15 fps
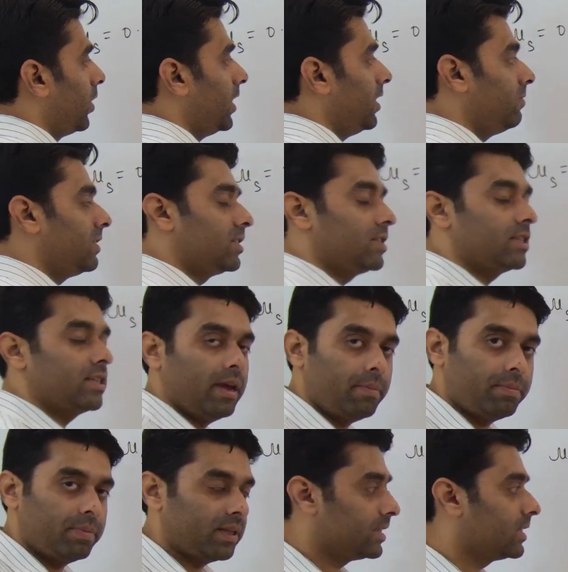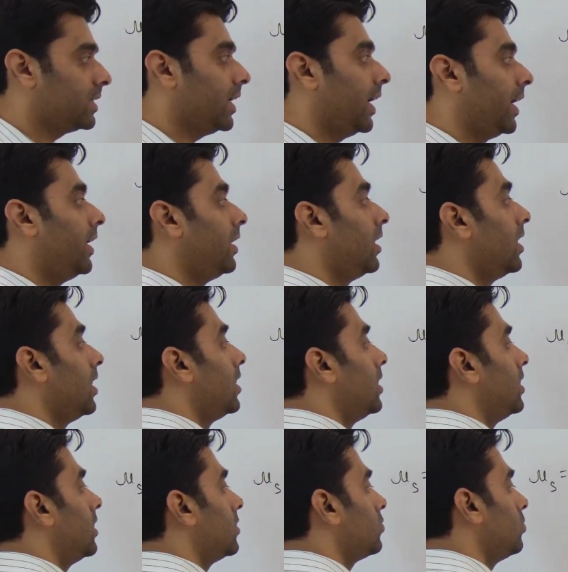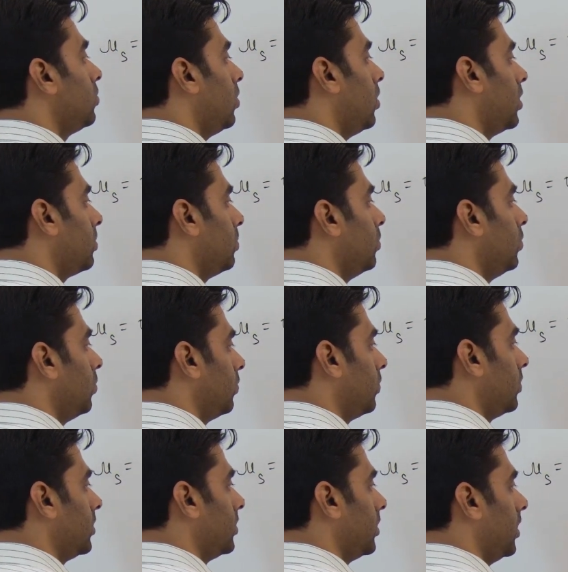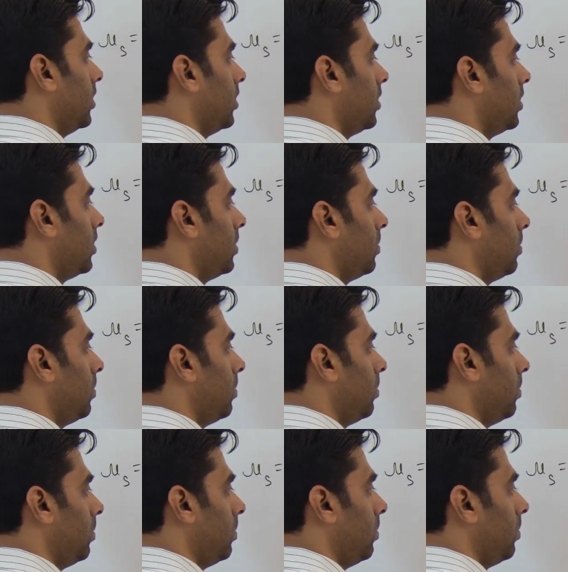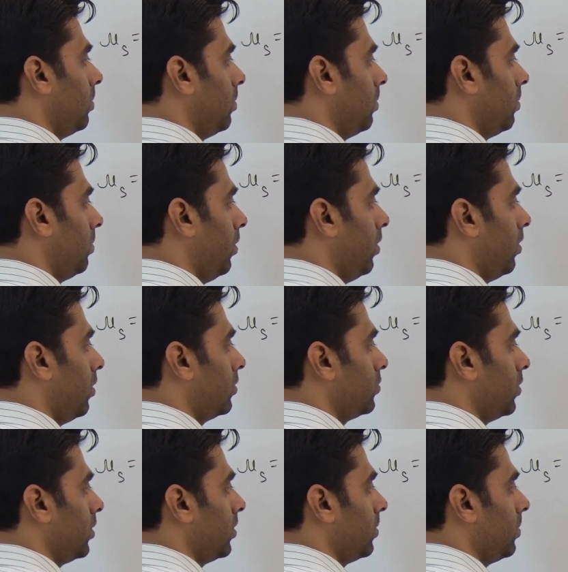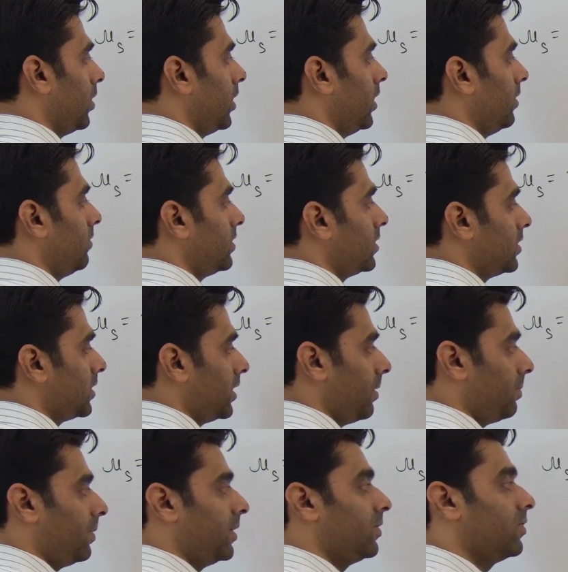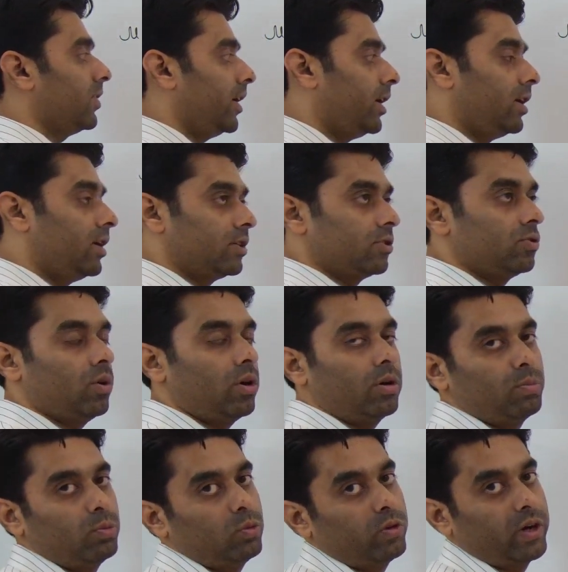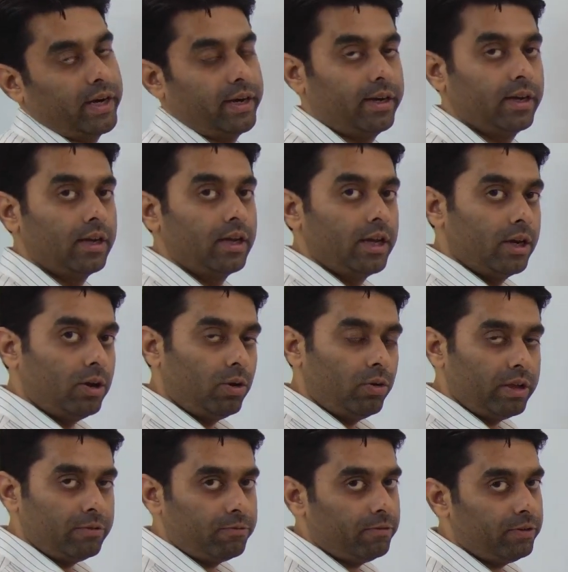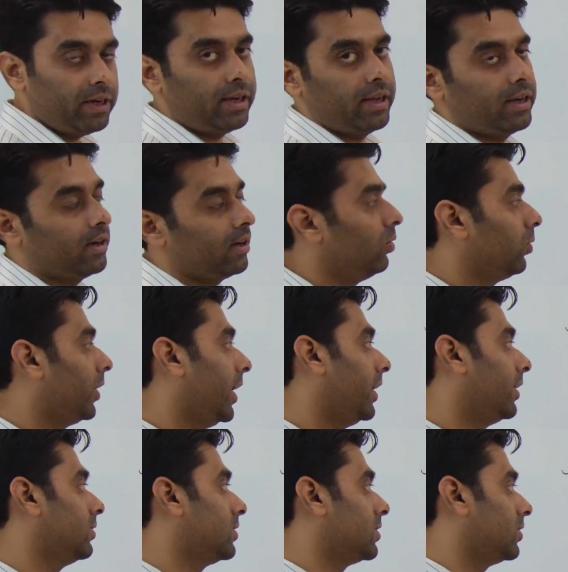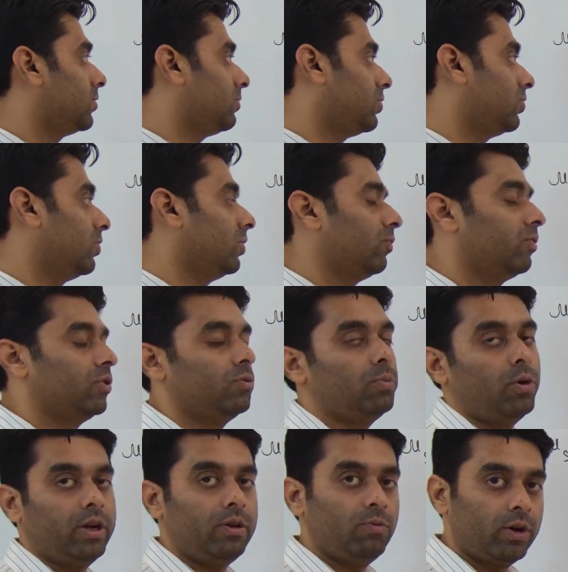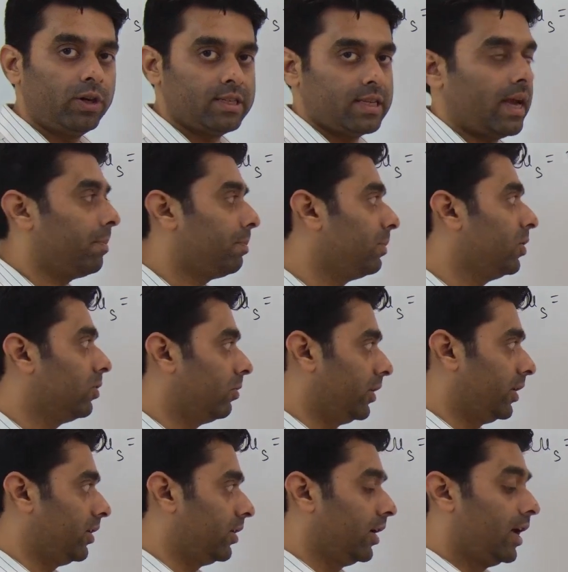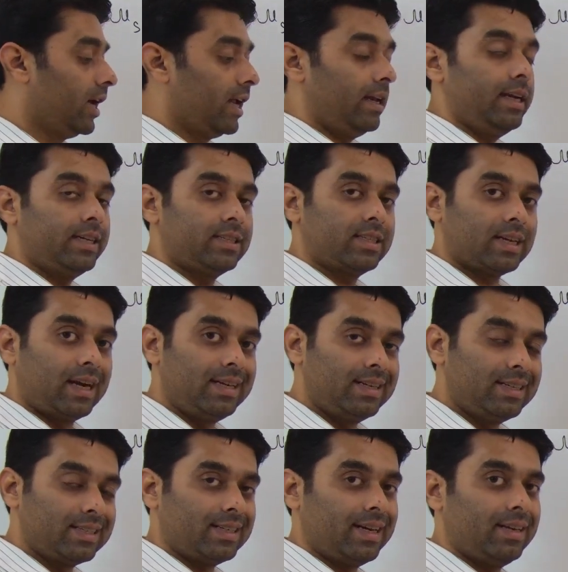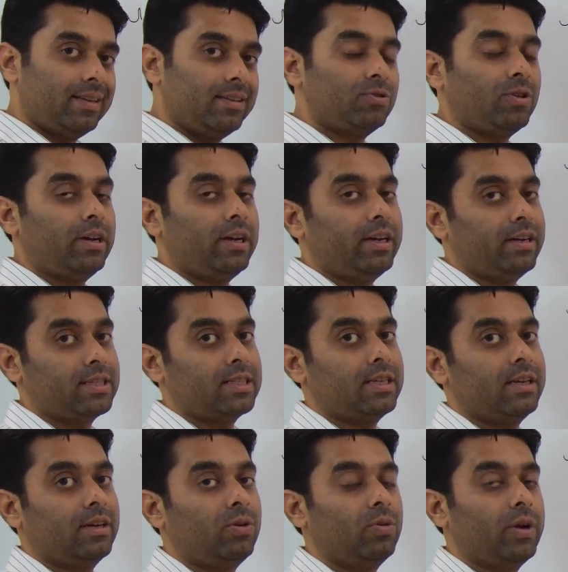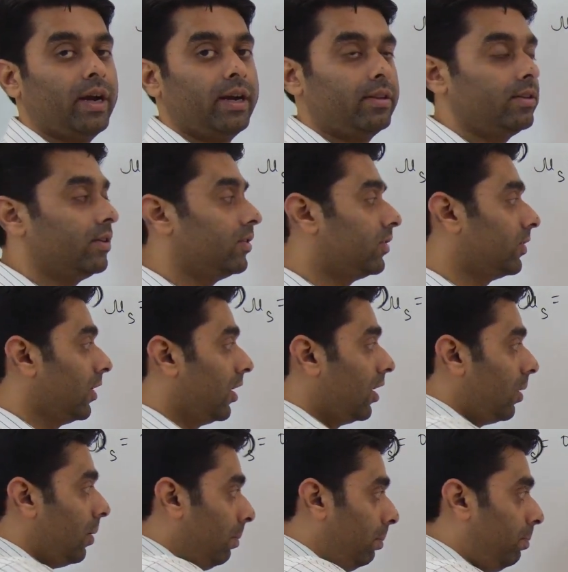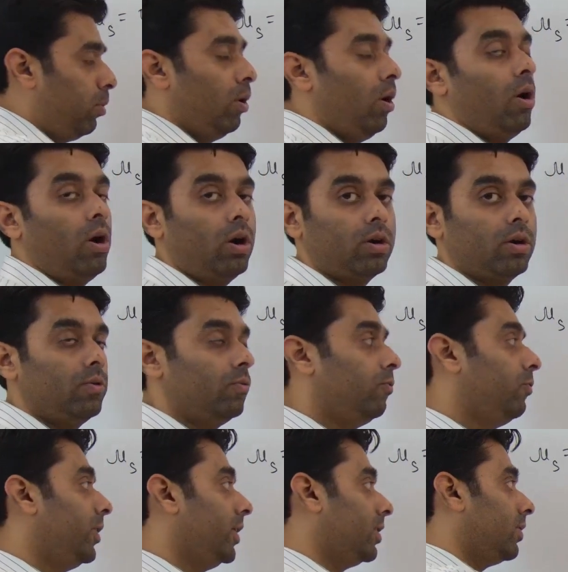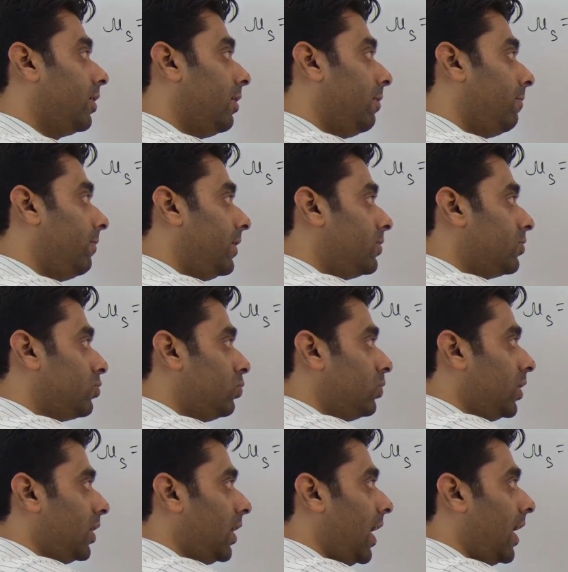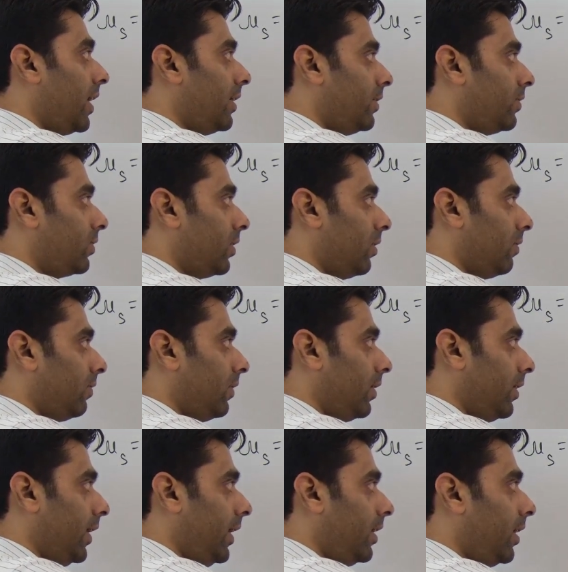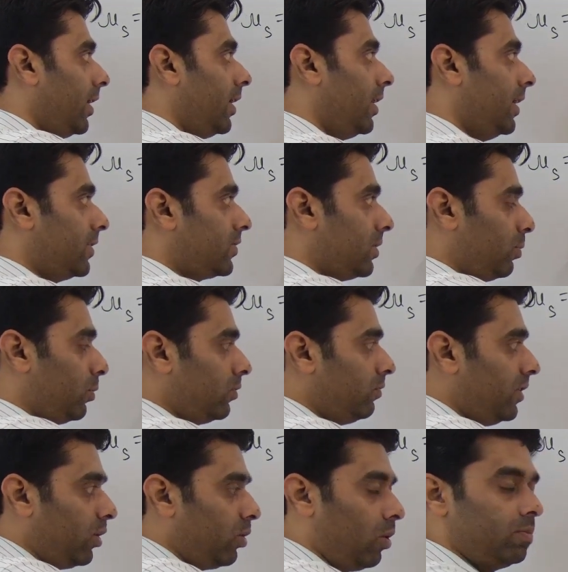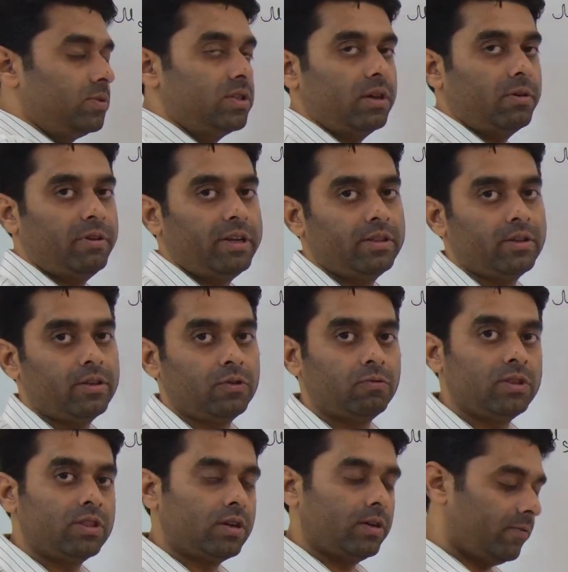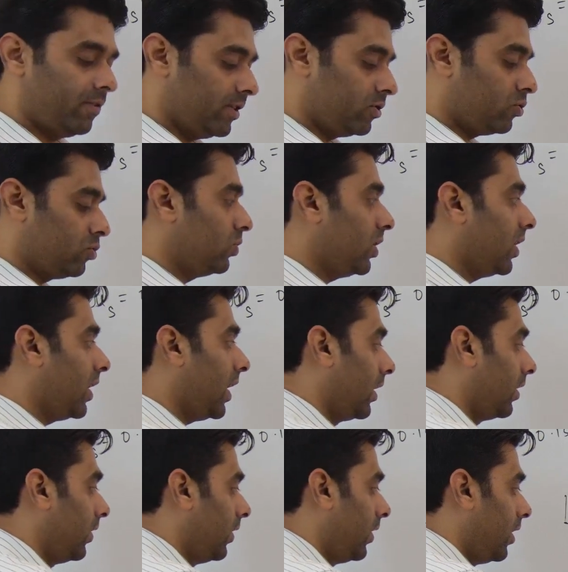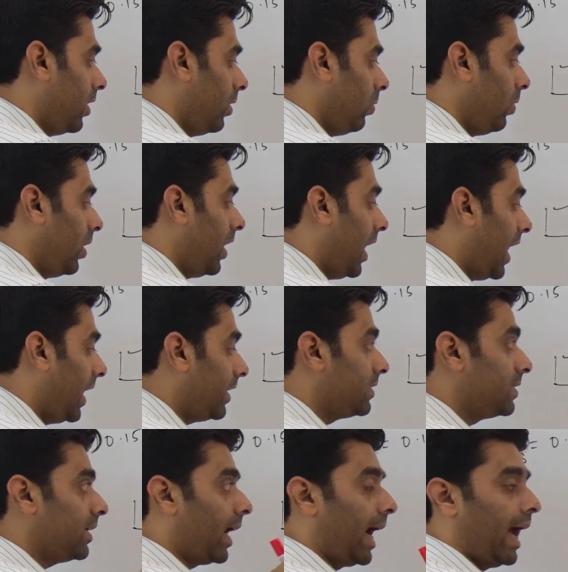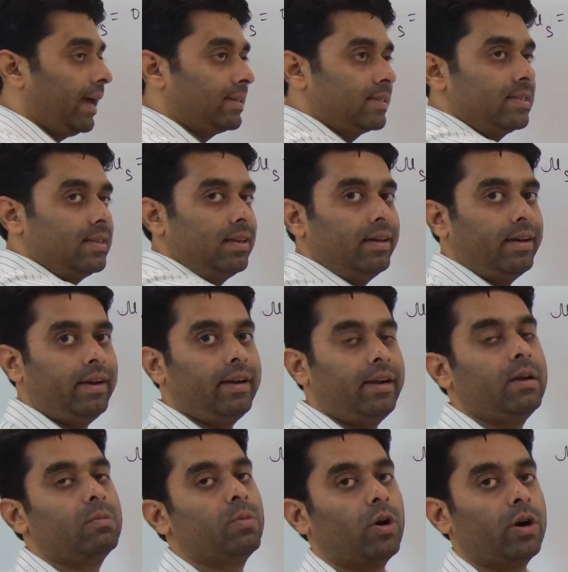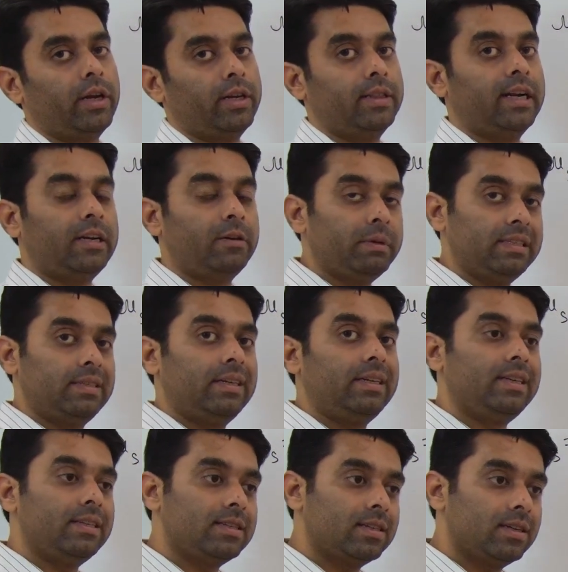which is kept inside does not move? A box or a body which is kept inside does not move ahead. Now if we take a look at the situation of this body, what is happening over here? Let's understand this, or let us take a look at this block with reference to the car itself, right? Let's suppose we are observing this with reference to the car. Now car is a accelerating body. That means it is